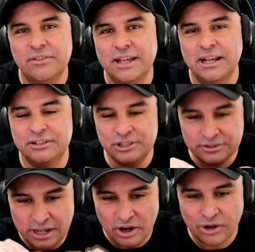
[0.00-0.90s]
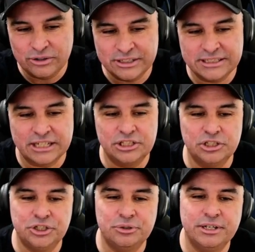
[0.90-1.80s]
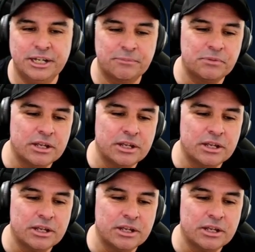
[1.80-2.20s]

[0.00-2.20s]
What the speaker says: that, that ult is actually unique.